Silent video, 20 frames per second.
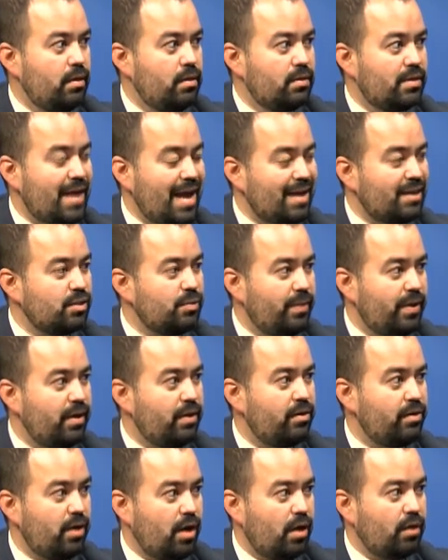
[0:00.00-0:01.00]

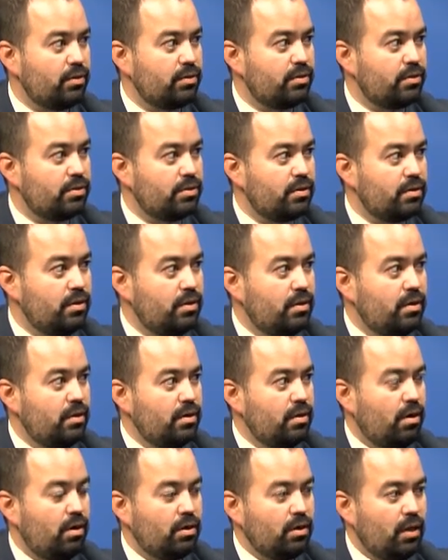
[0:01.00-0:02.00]
taxpayer dollars,
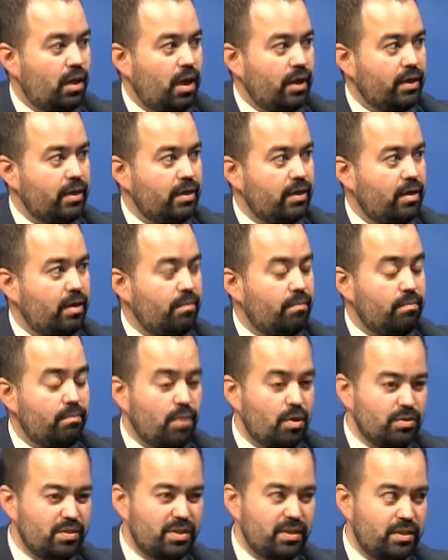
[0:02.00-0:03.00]
on locking up
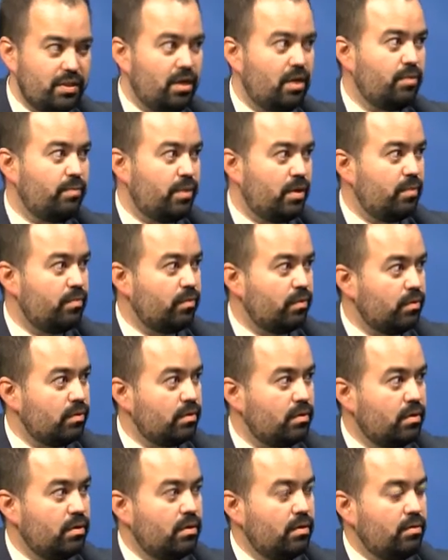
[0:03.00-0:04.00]
mostly young people
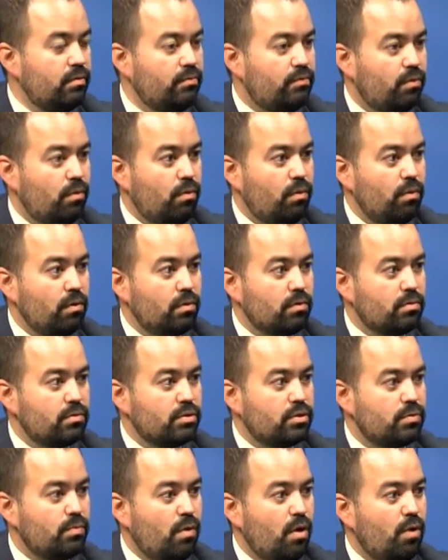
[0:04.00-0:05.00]
for
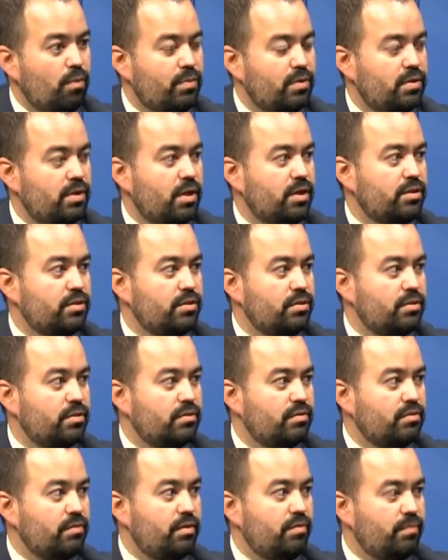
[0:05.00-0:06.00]
small possessions
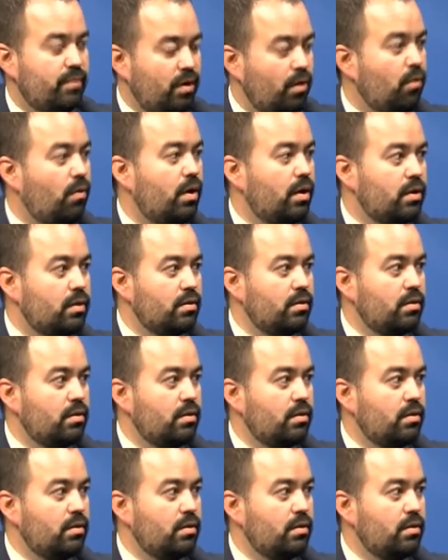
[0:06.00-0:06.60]
of marijuana.